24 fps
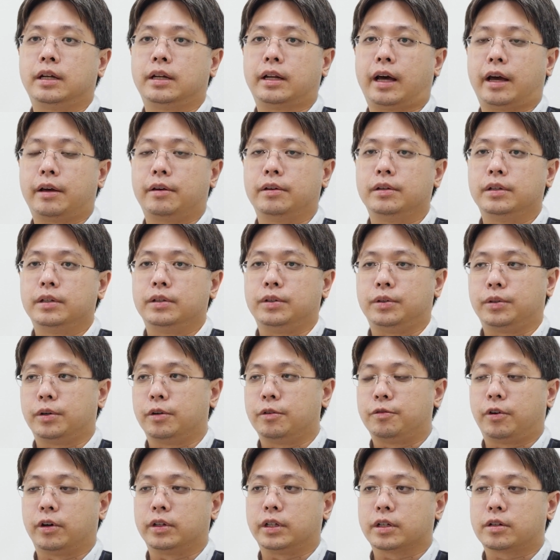Like you
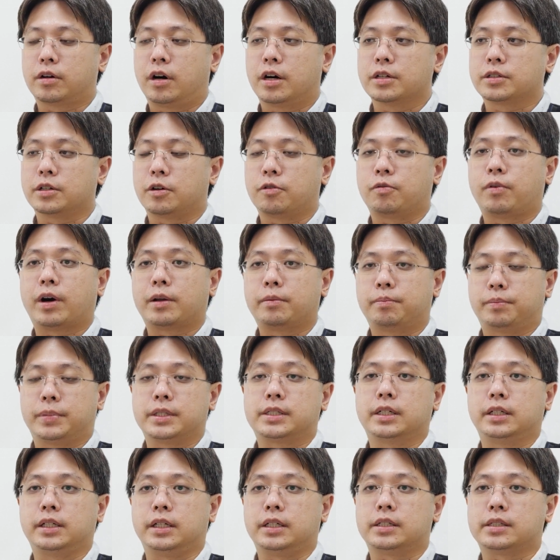know, for the cost of one
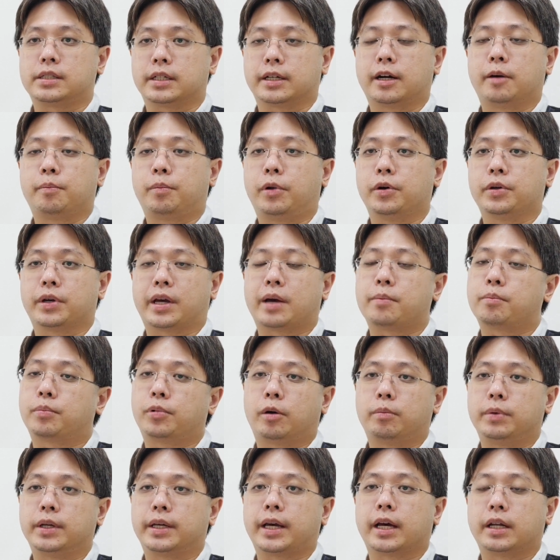person in Singapore, you can
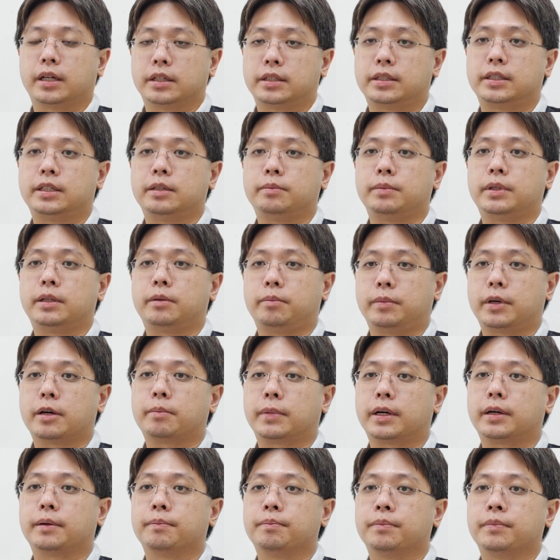probably get a team in
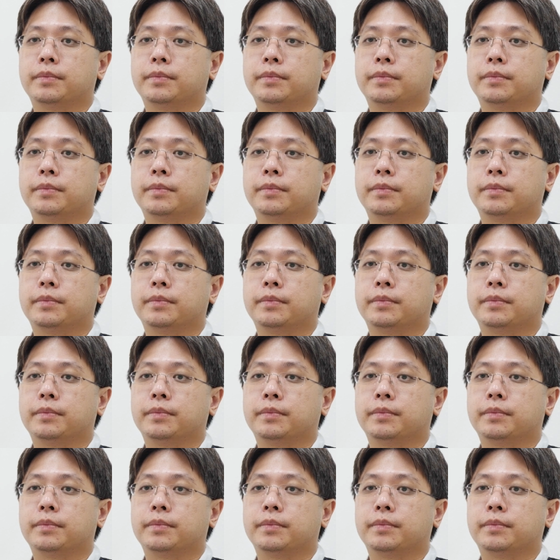Myanmar.